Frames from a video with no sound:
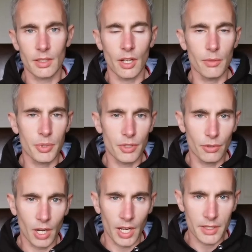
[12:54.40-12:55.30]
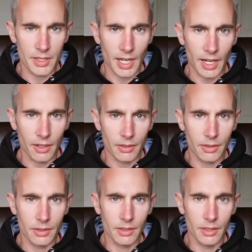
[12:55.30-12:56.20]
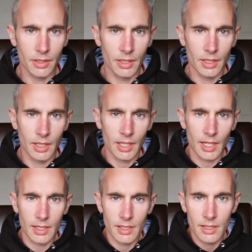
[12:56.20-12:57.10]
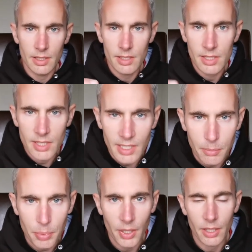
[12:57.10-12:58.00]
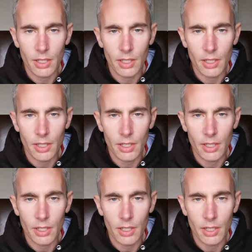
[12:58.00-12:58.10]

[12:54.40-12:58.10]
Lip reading: So open your eyes now. Sleep.